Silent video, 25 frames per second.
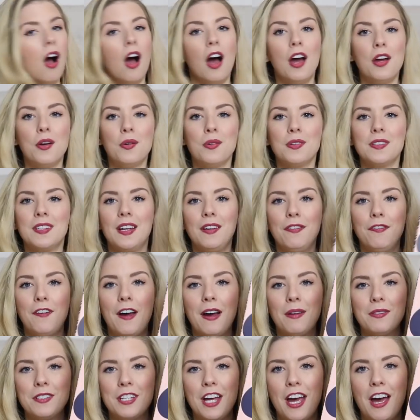I also
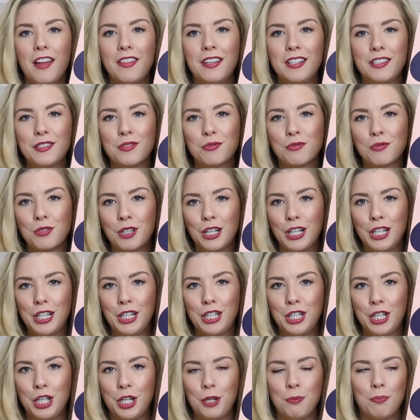found her these really
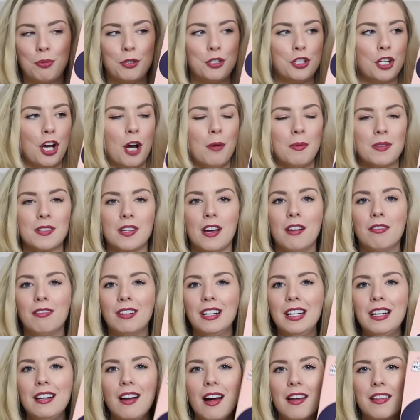cute pyjamas. I
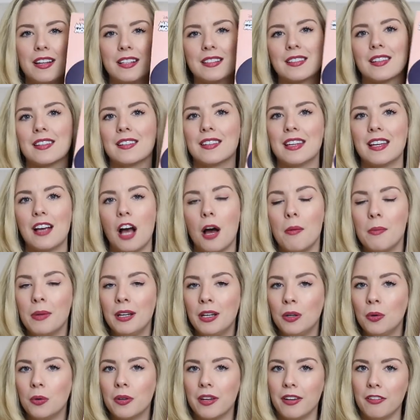really like these because they come in
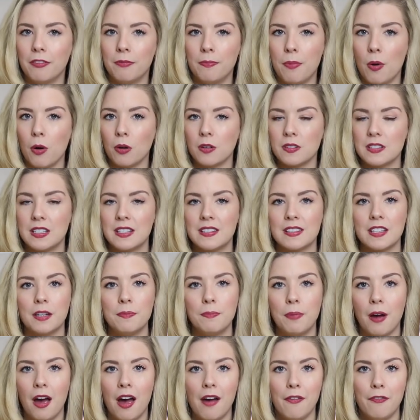little gift boxes, so
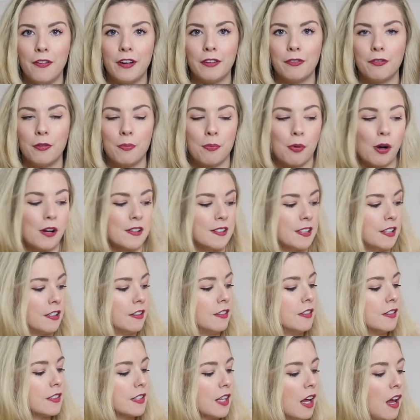perfect for
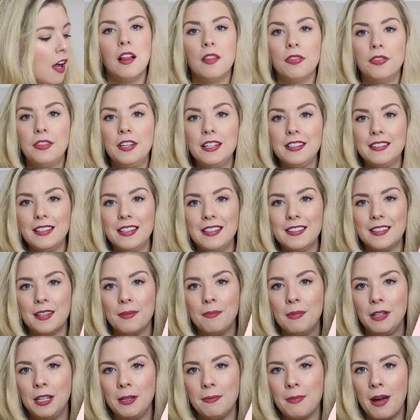presents. This is the
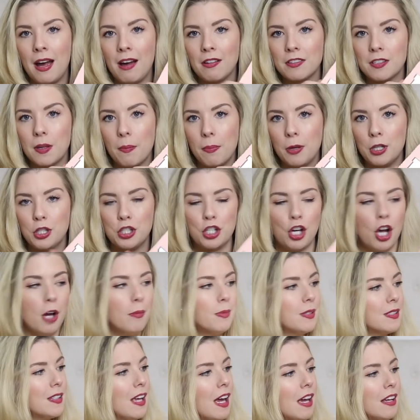Minnie Mouse
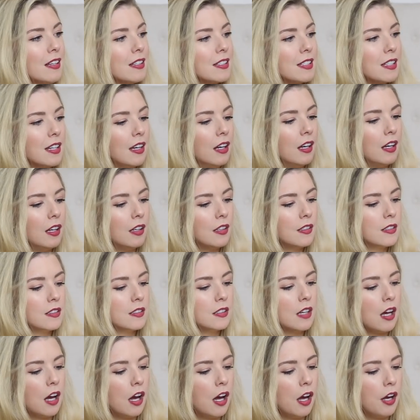pyjama set.
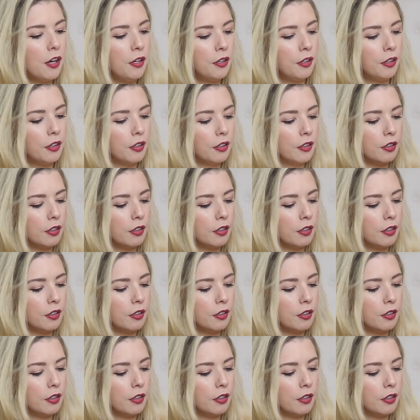So